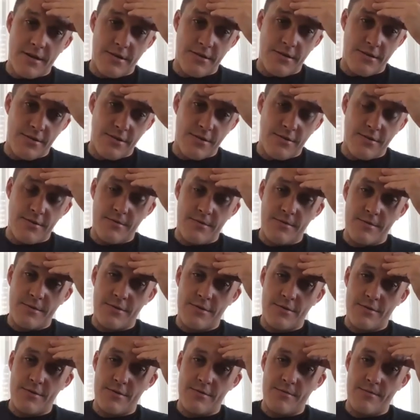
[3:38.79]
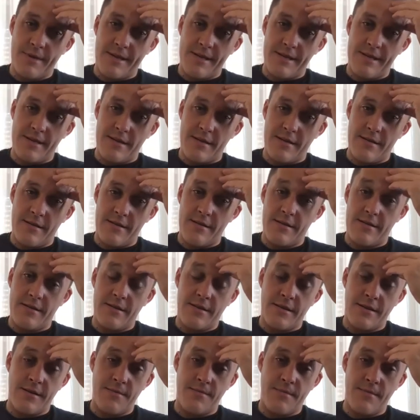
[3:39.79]
You made
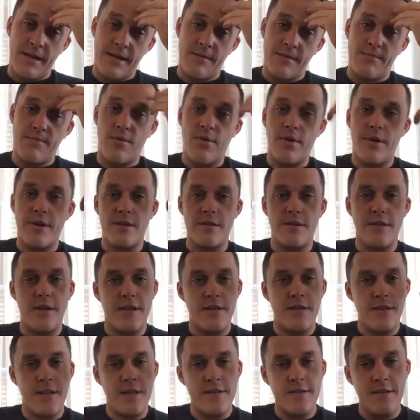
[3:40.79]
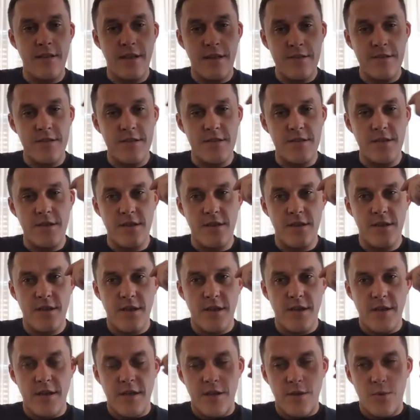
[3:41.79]
the main point, and that's actually
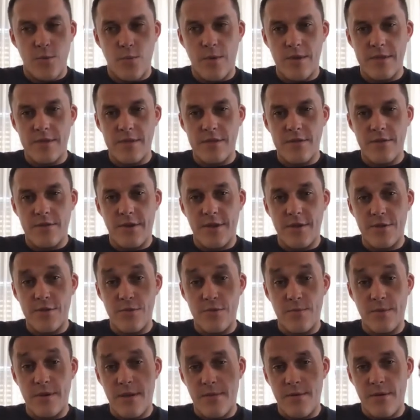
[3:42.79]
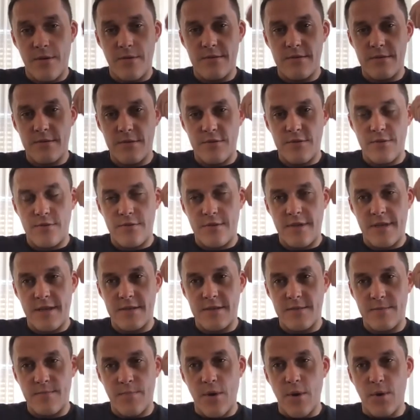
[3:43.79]
what's going to be about
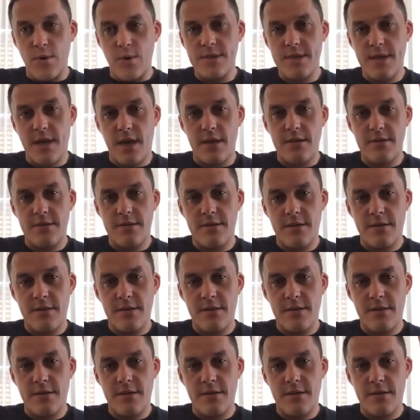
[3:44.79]
today's postcast.